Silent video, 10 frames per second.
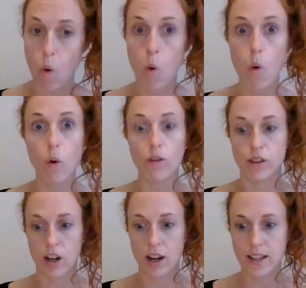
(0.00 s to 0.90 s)
all the
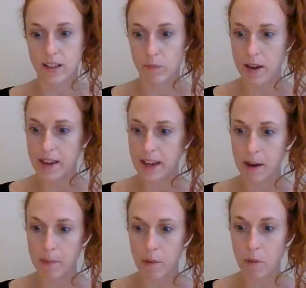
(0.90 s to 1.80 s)
giants is waking
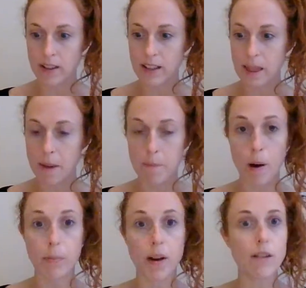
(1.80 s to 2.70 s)
up at once and then
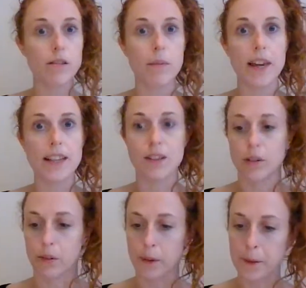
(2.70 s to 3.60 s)
pop goes a
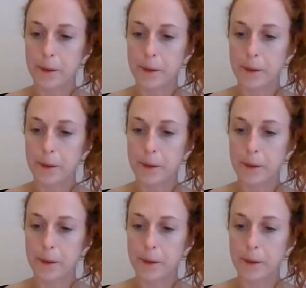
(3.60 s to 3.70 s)
weasel.